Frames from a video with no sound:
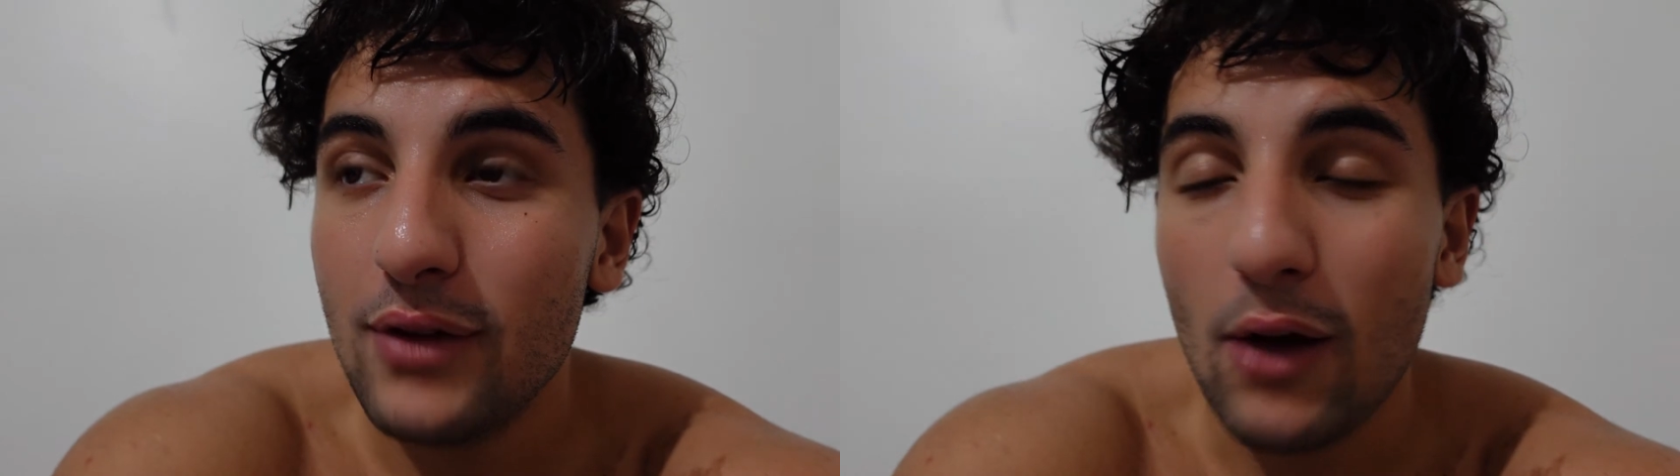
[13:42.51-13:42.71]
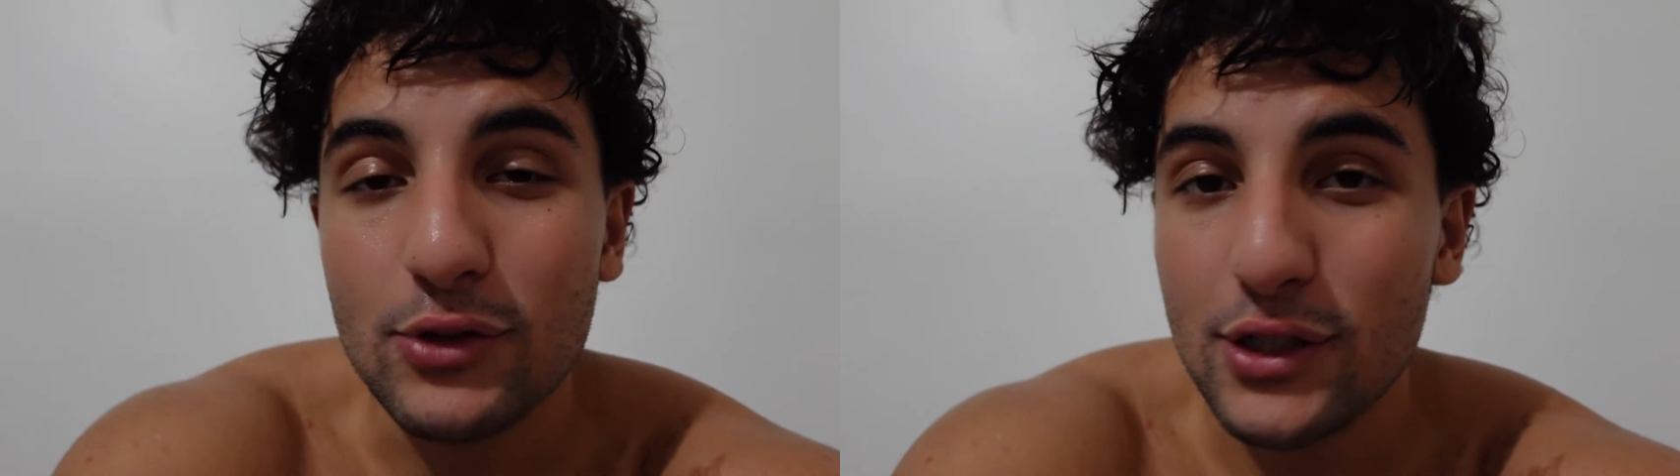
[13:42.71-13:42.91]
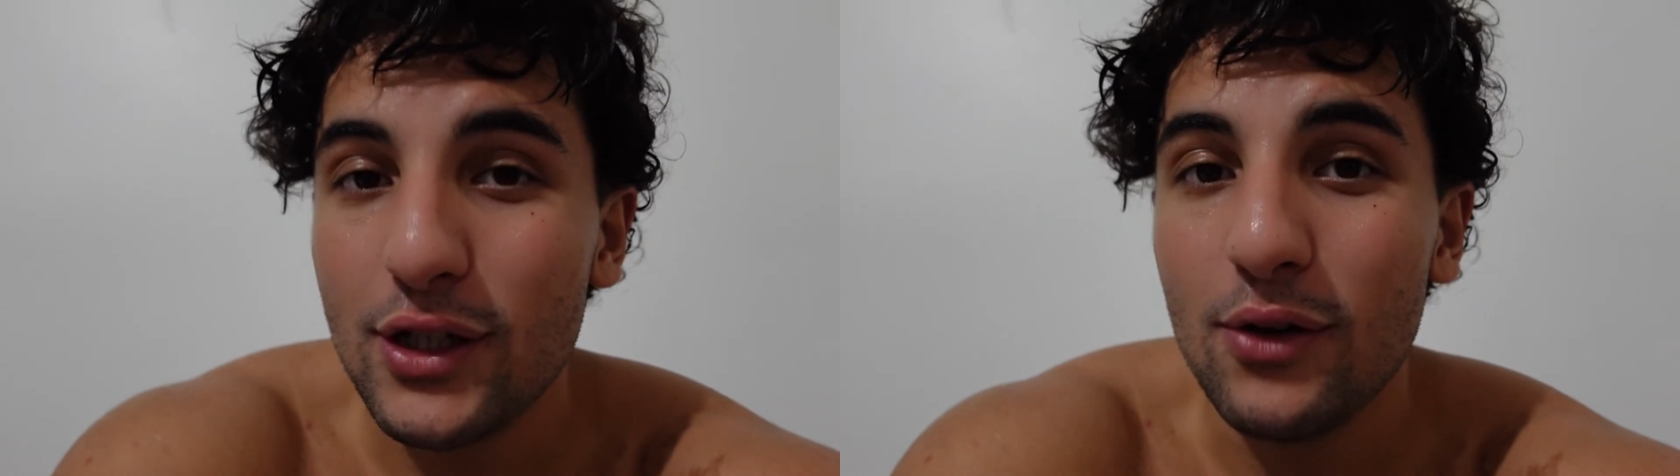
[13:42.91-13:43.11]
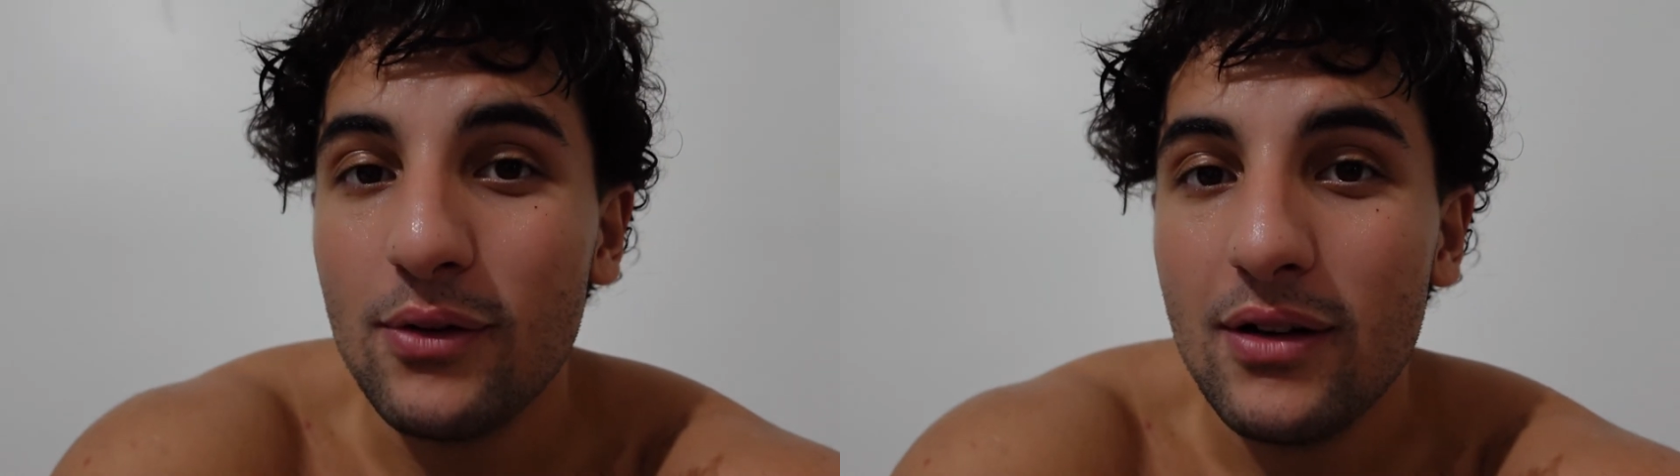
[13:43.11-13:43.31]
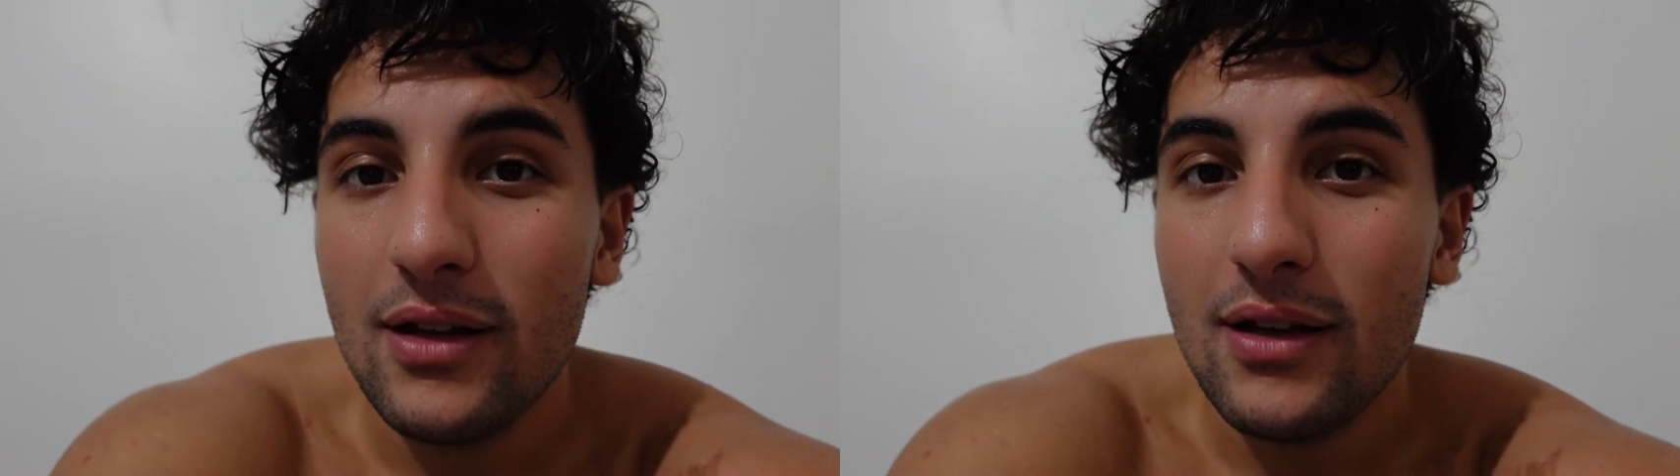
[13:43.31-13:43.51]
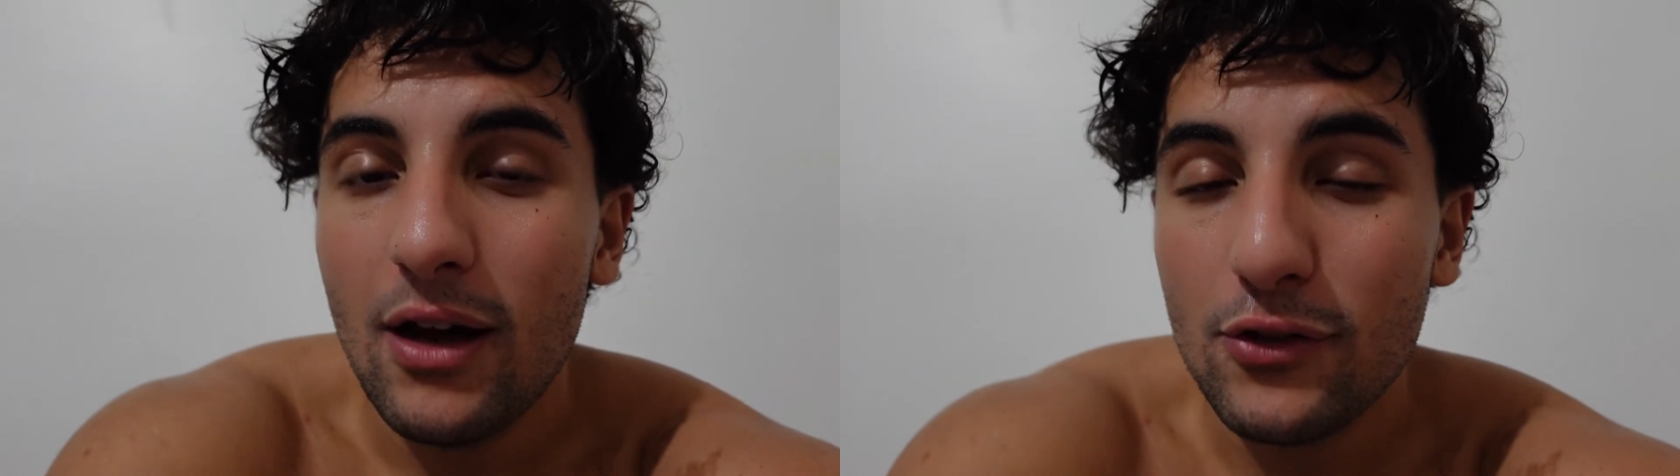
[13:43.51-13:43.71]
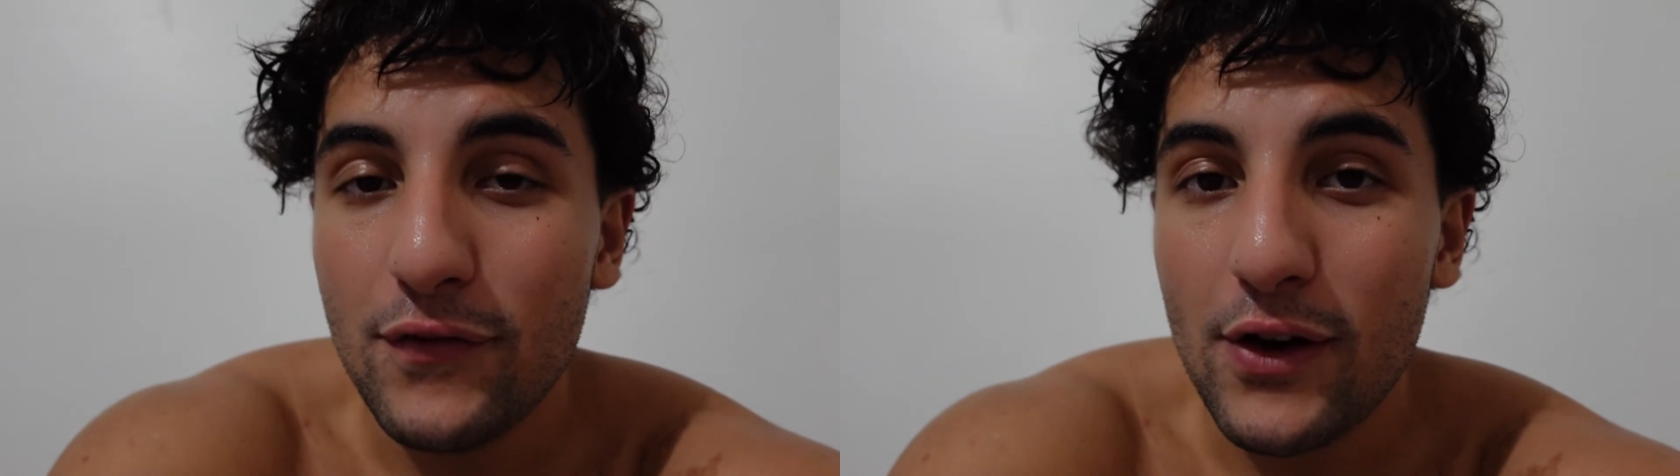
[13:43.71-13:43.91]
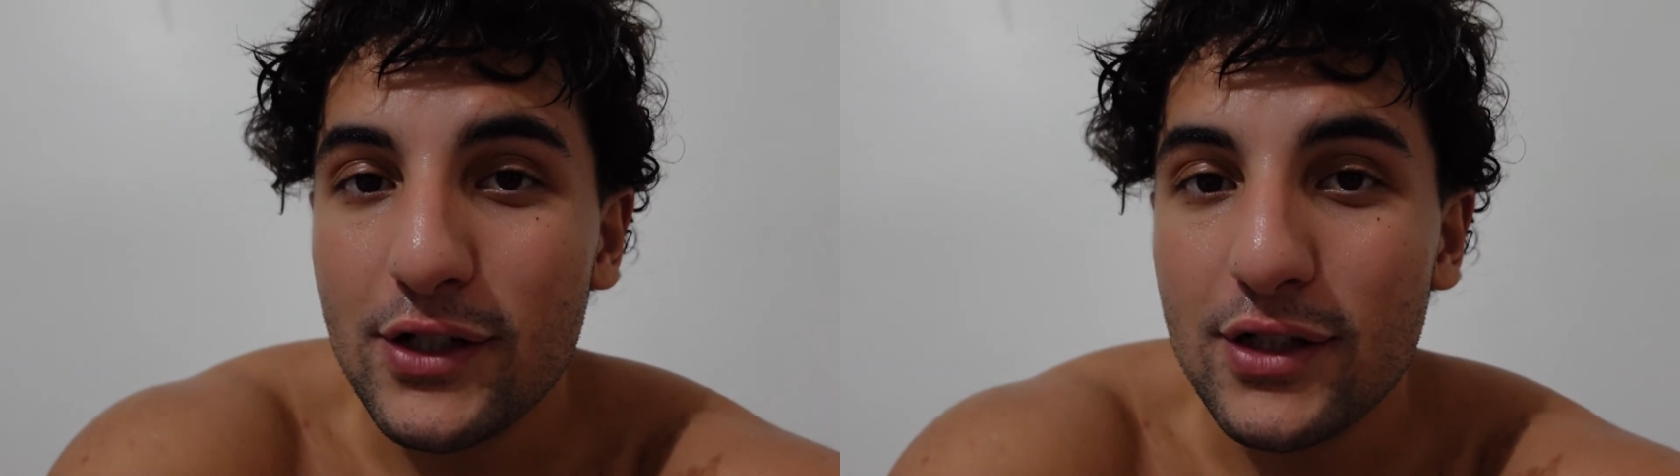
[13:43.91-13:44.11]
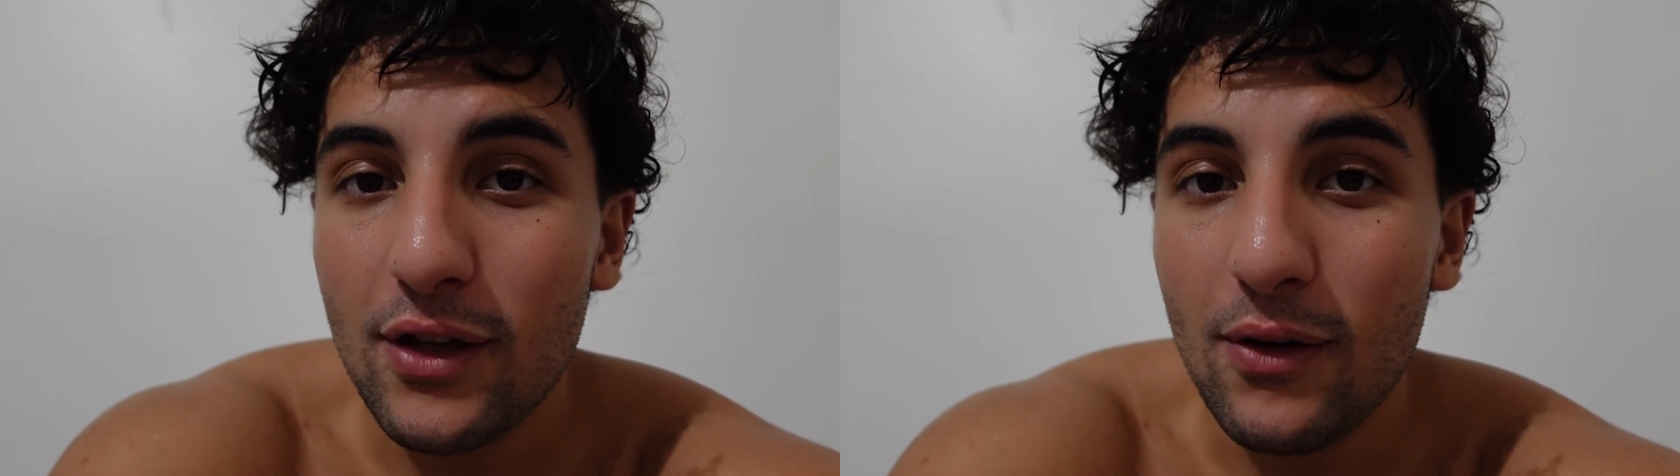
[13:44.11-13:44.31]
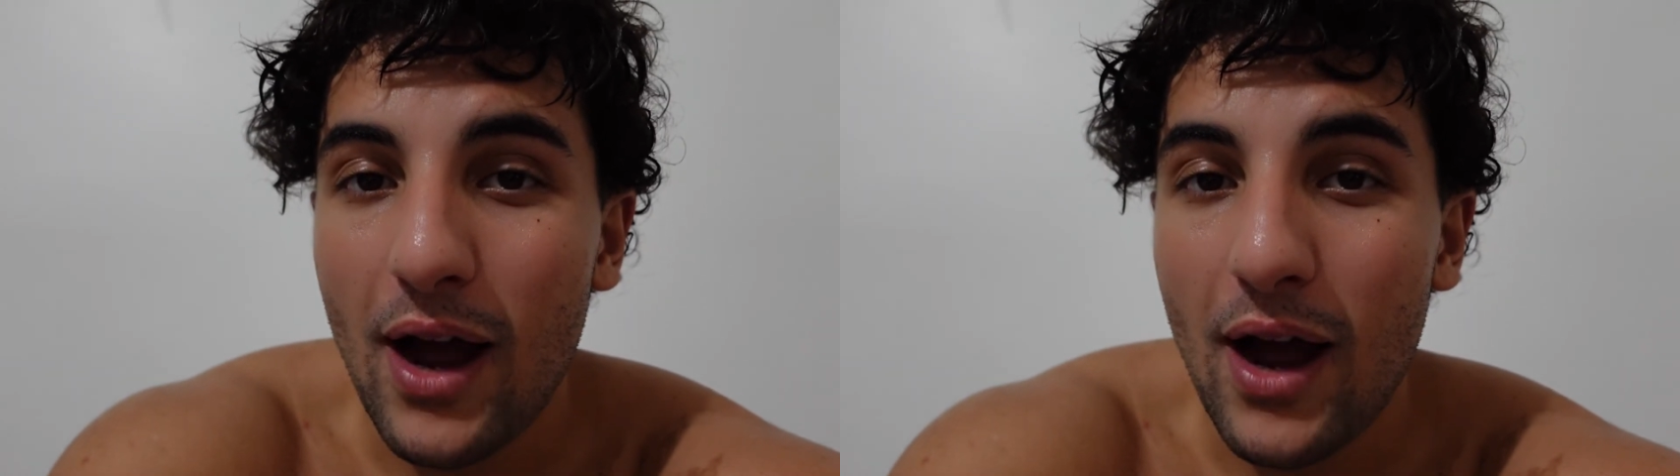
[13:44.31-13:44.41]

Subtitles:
I was very slow.